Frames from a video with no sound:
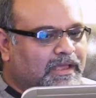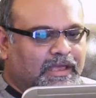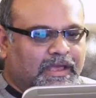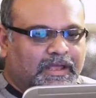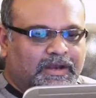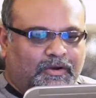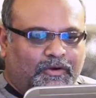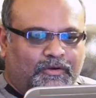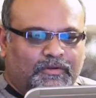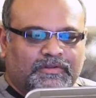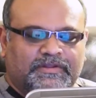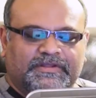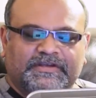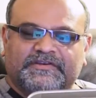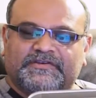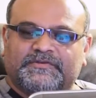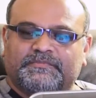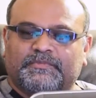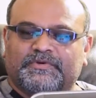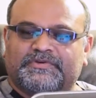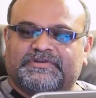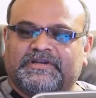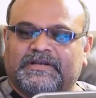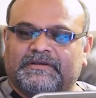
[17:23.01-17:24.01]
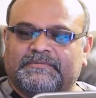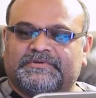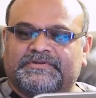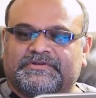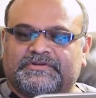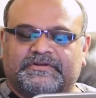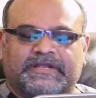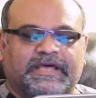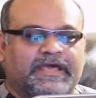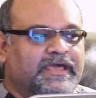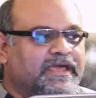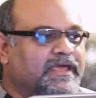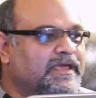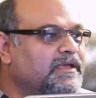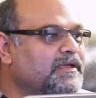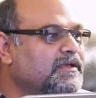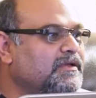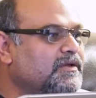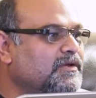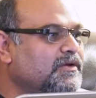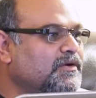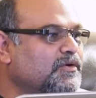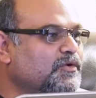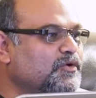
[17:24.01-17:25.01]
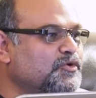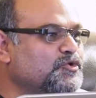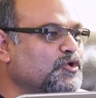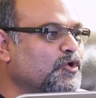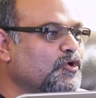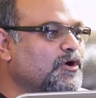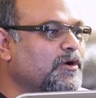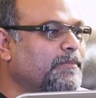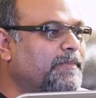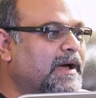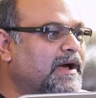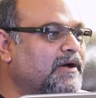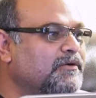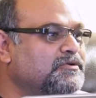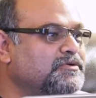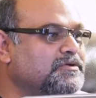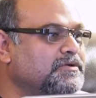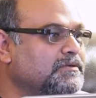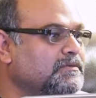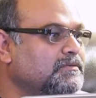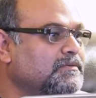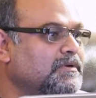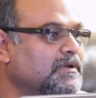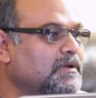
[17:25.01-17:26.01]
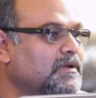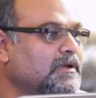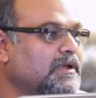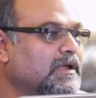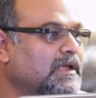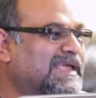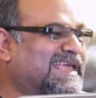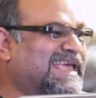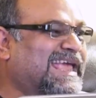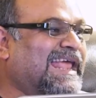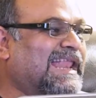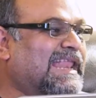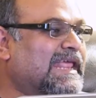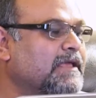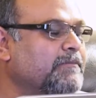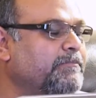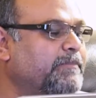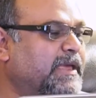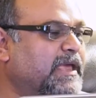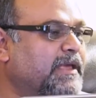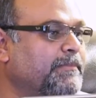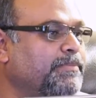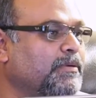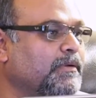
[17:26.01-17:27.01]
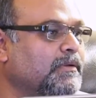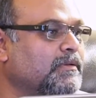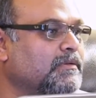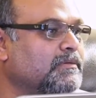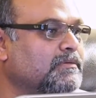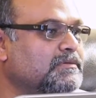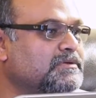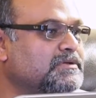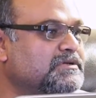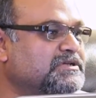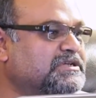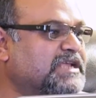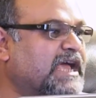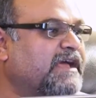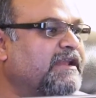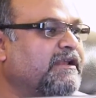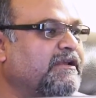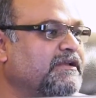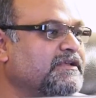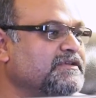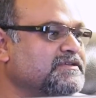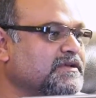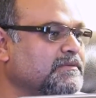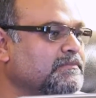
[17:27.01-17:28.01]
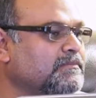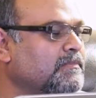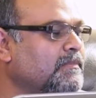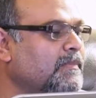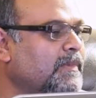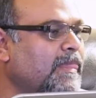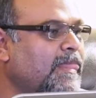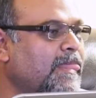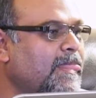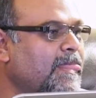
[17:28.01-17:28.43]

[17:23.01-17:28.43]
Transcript: And all these Muslims today who talk about killing people, terrorism,